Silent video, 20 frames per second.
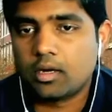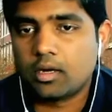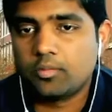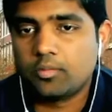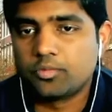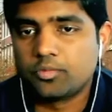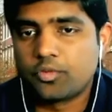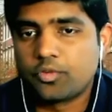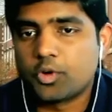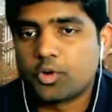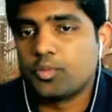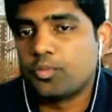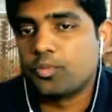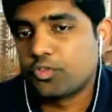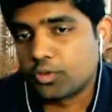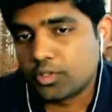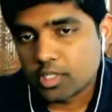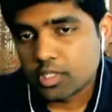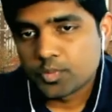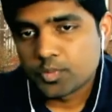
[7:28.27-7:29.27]

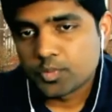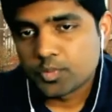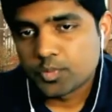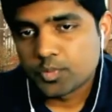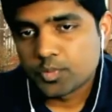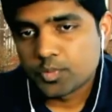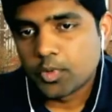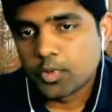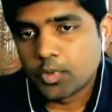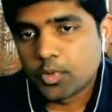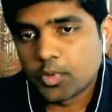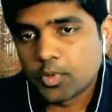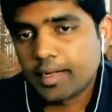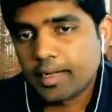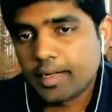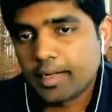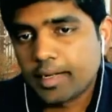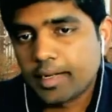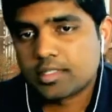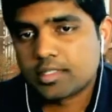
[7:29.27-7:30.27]
for this particular data
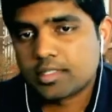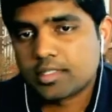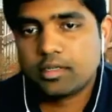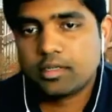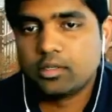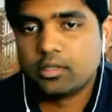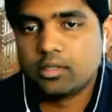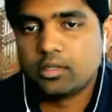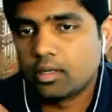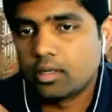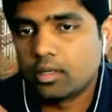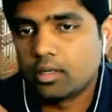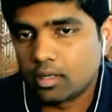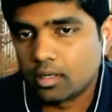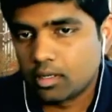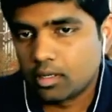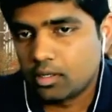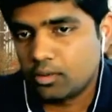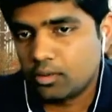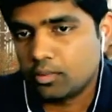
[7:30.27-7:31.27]
set,
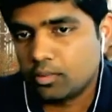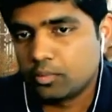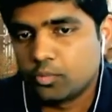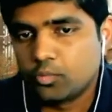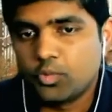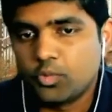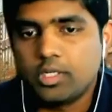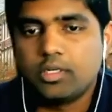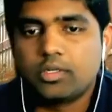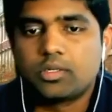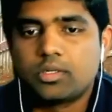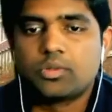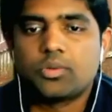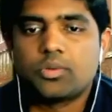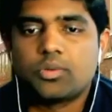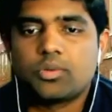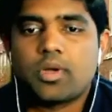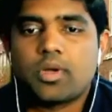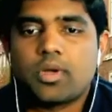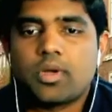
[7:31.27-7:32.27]
we need to
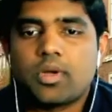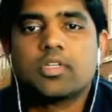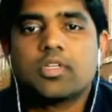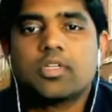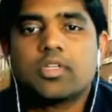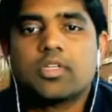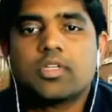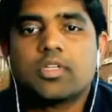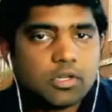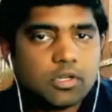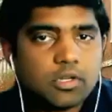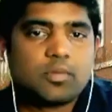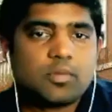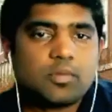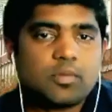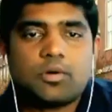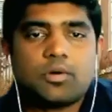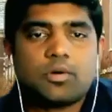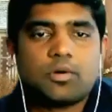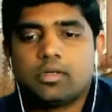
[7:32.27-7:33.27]
have this particular
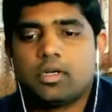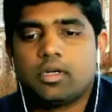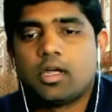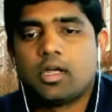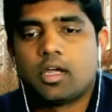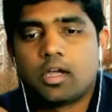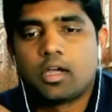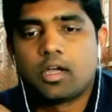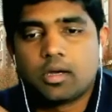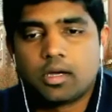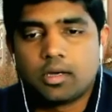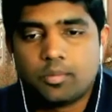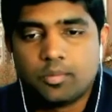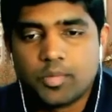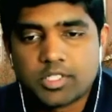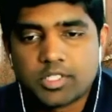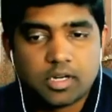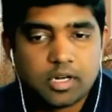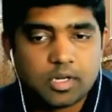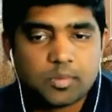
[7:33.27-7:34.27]
model, machine
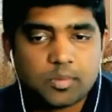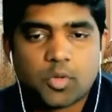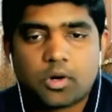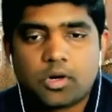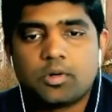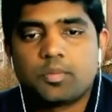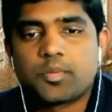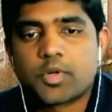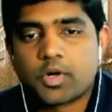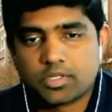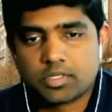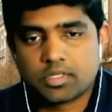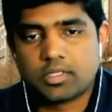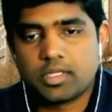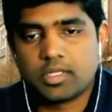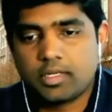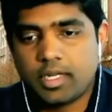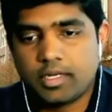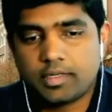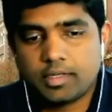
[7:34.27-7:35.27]
learning model process the
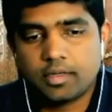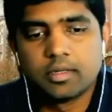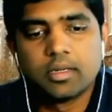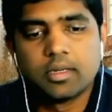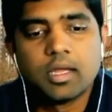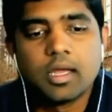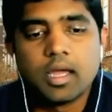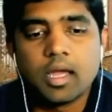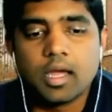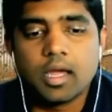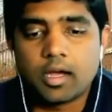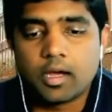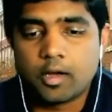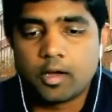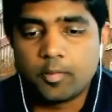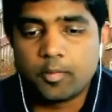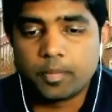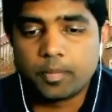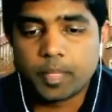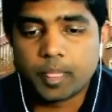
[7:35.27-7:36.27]
data.
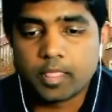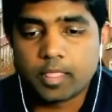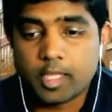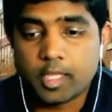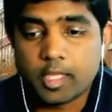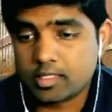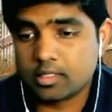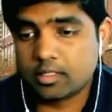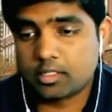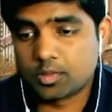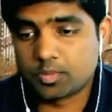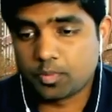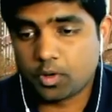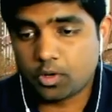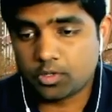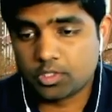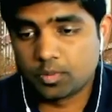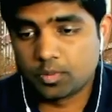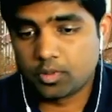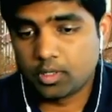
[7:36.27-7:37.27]
Yes, it is
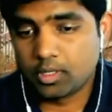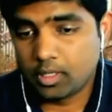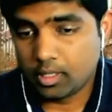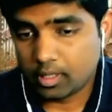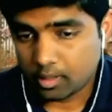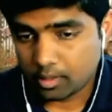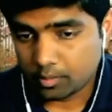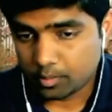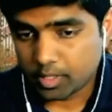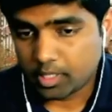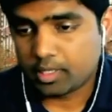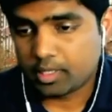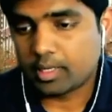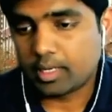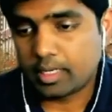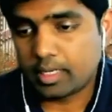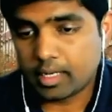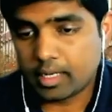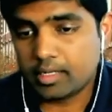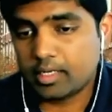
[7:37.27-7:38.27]
possible, but
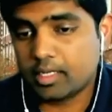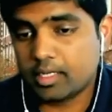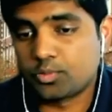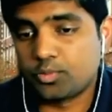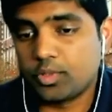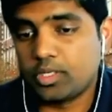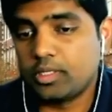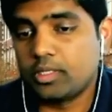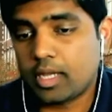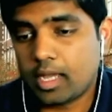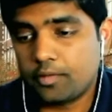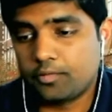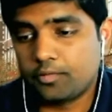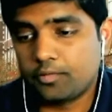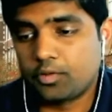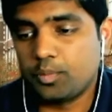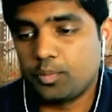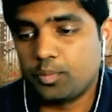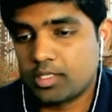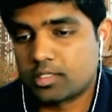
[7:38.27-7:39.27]
I guess we'll have to
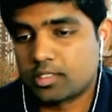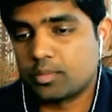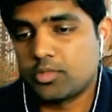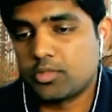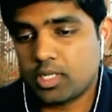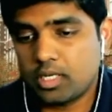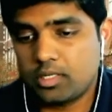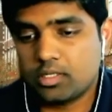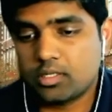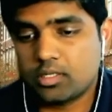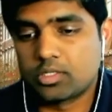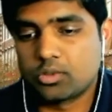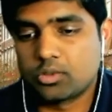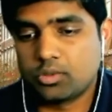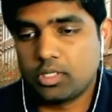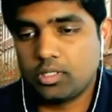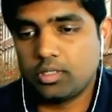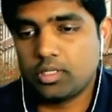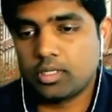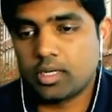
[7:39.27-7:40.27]
make some changes to
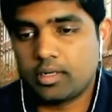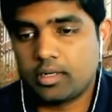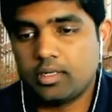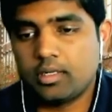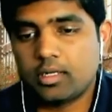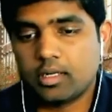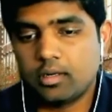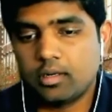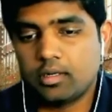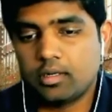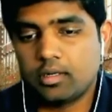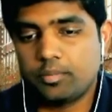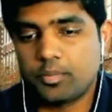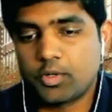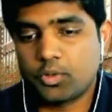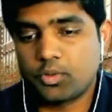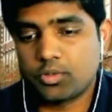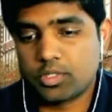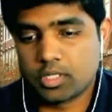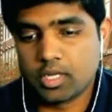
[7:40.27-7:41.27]
the current
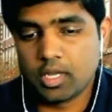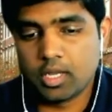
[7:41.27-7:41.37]
approach.